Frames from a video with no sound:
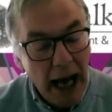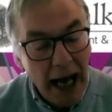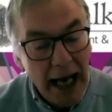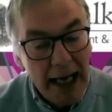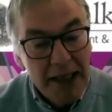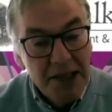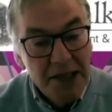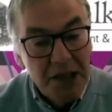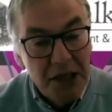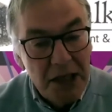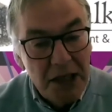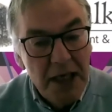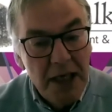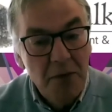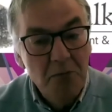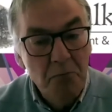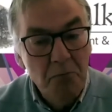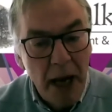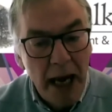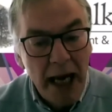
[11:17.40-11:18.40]
I
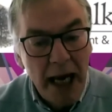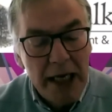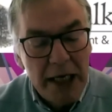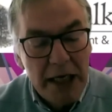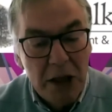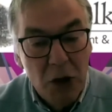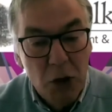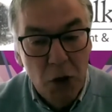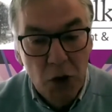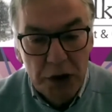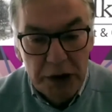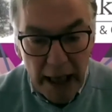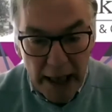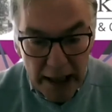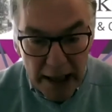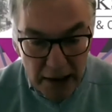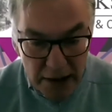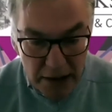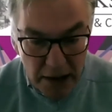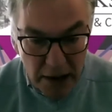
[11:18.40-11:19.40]
see many good
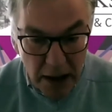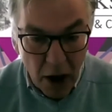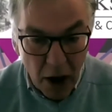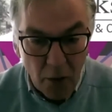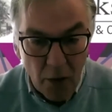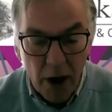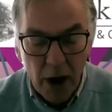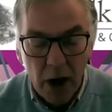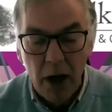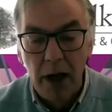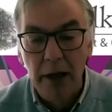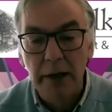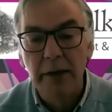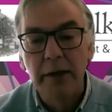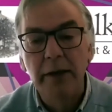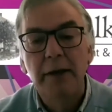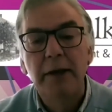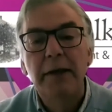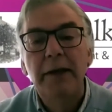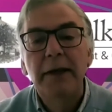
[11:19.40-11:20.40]
things going
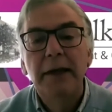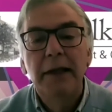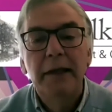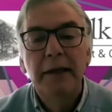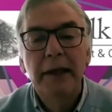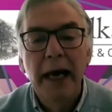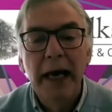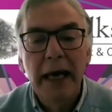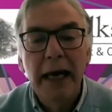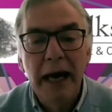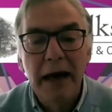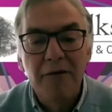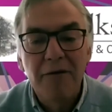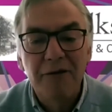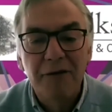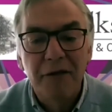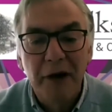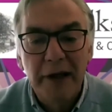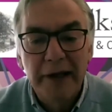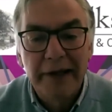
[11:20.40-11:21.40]
on. They have
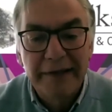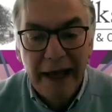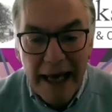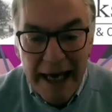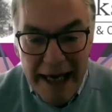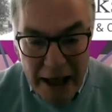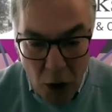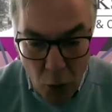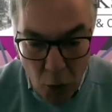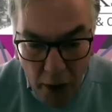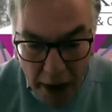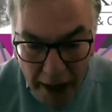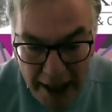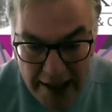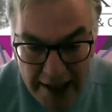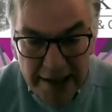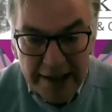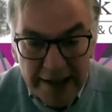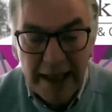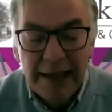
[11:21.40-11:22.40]

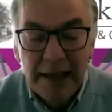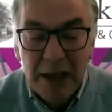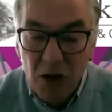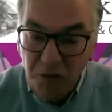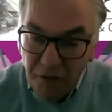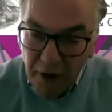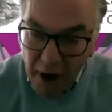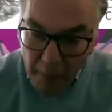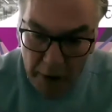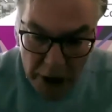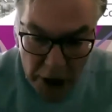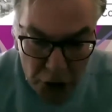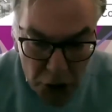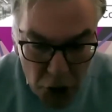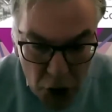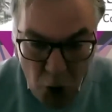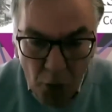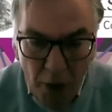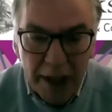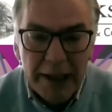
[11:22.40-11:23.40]
takeaways that is very
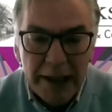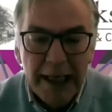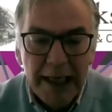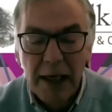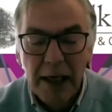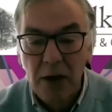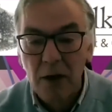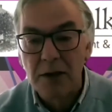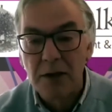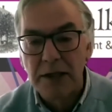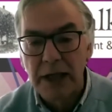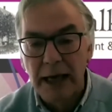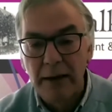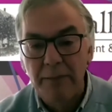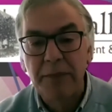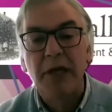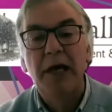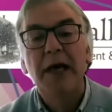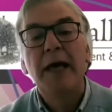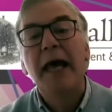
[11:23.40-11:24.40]
new in their
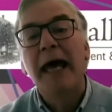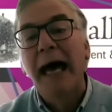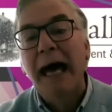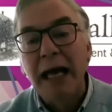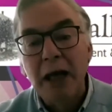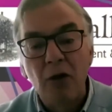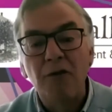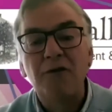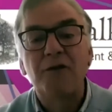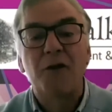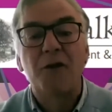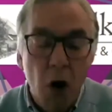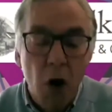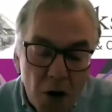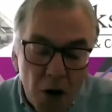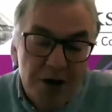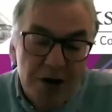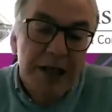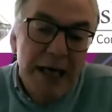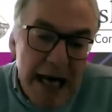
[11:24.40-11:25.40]
concept. And of
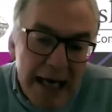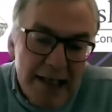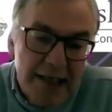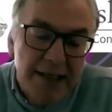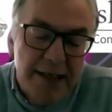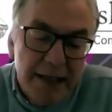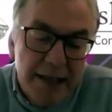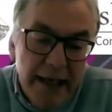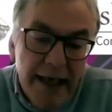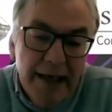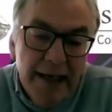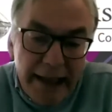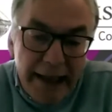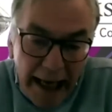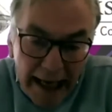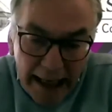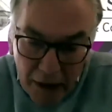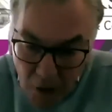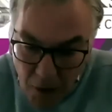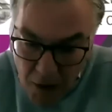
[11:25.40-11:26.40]
course, yes,
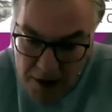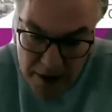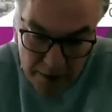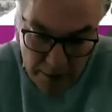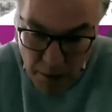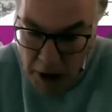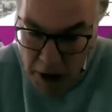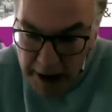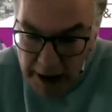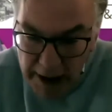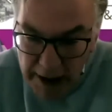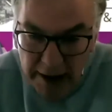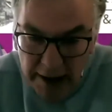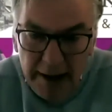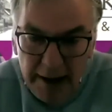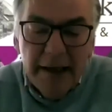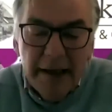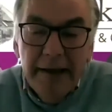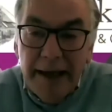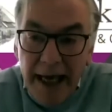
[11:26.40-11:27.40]
they lost
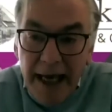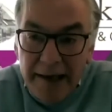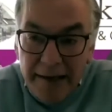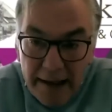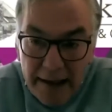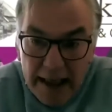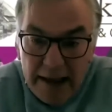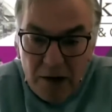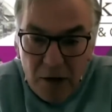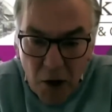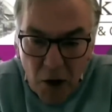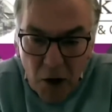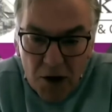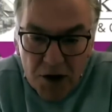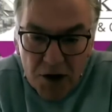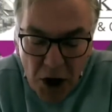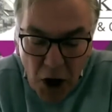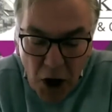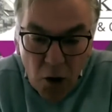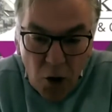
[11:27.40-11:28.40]
money. They did
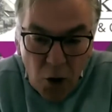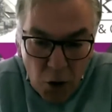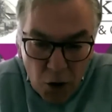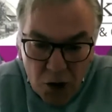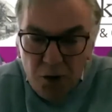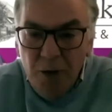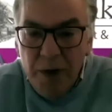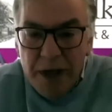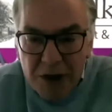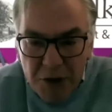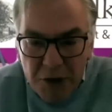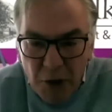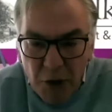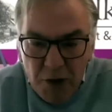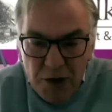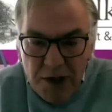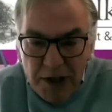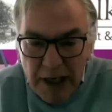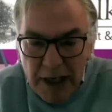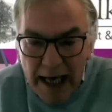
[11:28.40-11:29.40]
not show good
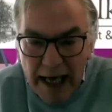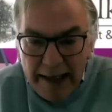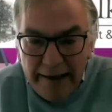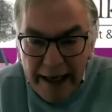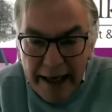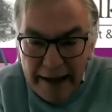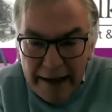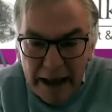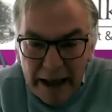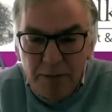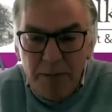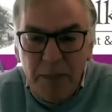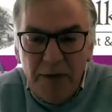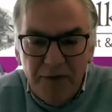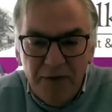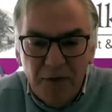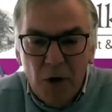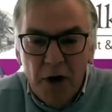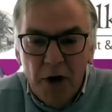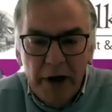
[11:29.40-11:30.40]
results like they did
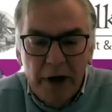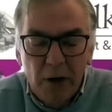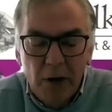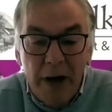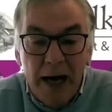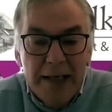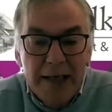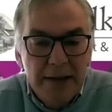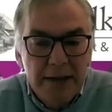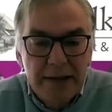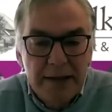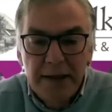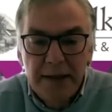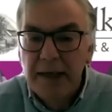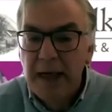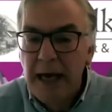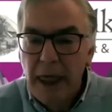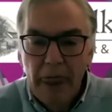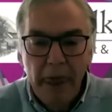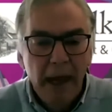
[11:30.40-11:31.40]
before the
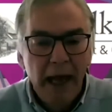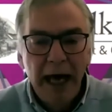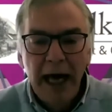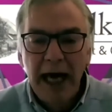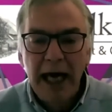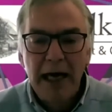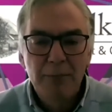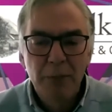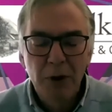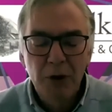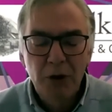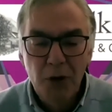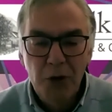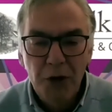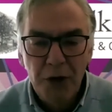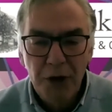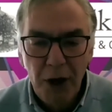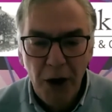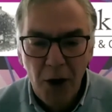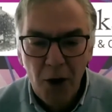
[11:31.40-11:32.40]
crisis. Hey, but do
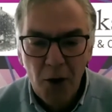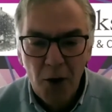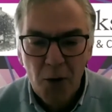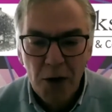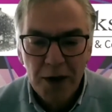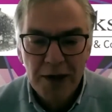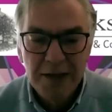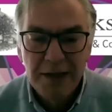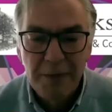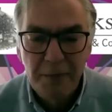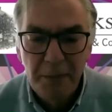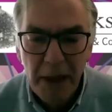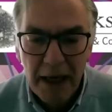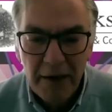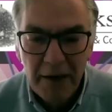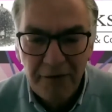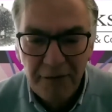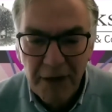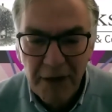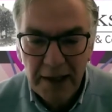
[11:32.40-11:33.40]
you know what's the
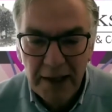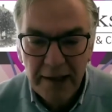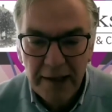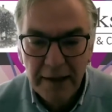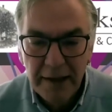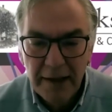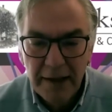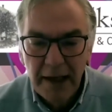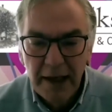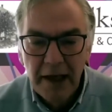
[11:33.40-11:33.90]
benefit?